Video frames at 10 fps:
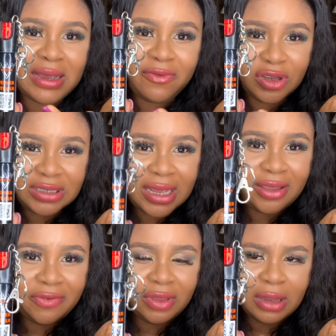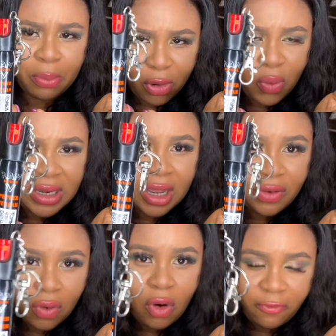I've not started giving them, but when they
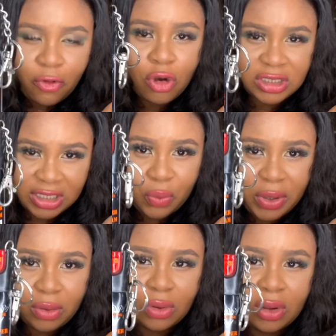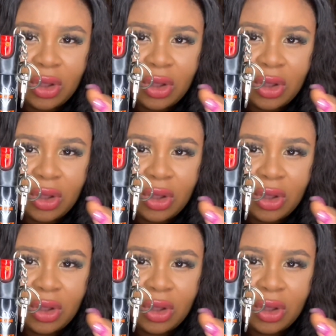grow, of course they will.